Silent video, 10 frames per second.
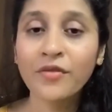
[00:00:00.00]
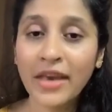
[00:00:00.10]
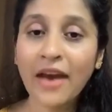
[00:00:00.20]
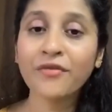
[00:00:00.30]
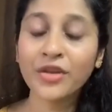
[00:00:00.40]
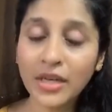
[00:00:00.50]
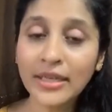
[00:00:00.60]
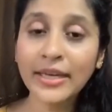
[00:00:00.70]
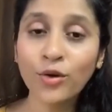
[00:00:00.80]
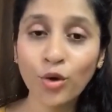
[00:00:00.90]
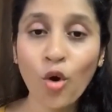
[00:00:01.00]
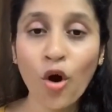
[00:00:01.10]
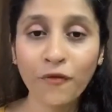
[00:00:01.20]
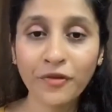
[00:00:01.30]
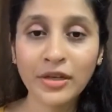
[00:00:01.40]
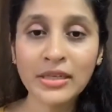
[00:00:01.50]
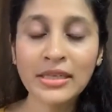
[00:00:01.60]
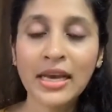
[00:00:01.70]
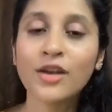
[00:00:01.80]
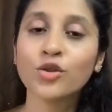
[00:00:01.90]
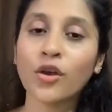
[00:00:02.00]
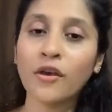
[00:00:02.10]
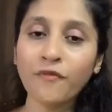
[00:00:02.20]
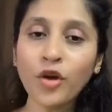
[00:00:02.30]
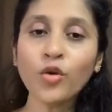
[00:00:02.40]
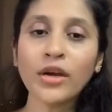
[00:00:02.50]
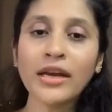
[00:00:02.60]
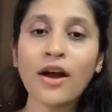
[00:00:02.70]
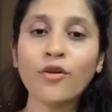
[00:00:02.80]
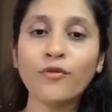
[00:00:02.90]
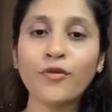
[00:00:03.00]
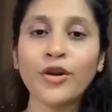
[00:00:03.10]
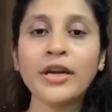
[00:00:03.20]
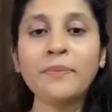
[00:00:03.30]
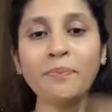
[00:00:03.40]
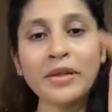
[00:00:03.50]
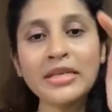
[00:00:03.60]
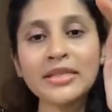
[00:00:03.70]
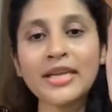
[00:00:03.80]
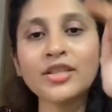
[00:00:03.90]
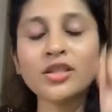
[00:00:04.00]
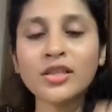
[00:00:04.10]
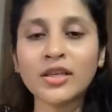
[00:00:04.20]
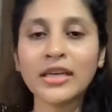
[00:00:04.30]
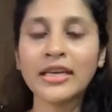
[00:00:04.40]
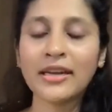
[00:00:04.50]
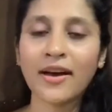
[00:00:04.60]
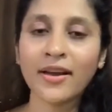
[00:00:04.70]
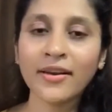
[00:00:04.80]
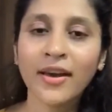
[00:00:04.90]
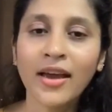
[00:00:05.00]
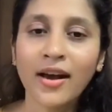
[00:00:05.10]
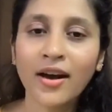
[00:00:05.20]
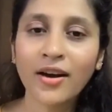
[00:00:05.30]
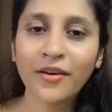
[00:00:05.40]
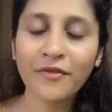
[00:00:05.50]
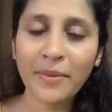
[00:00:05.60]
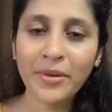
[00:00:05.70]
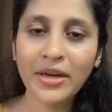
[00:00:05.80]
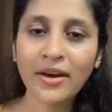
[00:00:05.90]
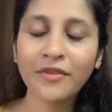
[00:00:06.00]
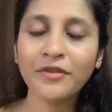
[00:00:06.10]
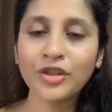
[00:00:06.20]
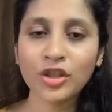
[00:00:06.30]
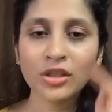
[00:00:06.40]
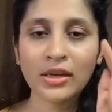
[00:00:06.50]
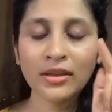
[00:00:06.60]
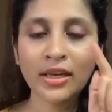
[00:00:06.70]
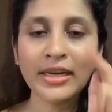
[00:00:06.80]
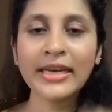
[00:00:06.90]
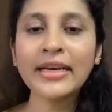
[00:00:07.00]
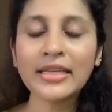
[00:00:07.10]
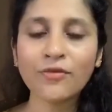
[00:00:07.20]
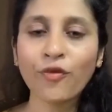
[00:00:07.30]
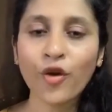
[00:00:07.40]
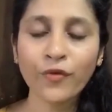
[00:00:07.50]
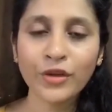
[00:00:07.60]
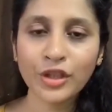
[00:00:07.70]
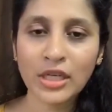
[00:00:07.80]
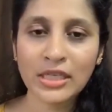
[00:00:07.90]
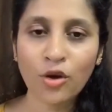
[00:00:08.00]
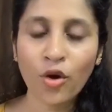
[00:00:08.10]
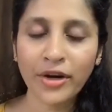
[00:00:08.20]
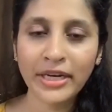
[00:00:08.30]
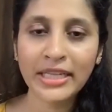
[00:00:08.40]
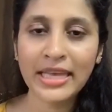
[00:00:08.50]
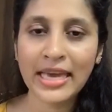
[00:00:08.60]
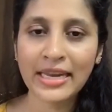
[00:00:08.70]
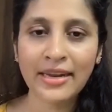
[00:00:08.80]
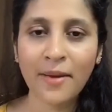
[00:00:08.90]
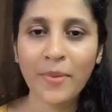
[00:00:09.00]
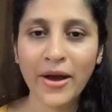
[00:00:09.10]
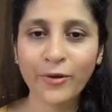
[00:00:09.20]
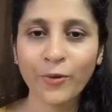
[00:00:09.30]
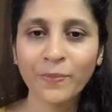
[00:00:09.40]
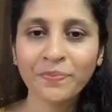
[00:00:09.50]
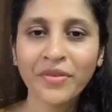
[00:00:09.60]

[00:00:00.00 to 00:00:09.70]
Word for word: we have really good offers so if you're looking out for it please register in our uh, webinar which is the link is for which is already there in our bio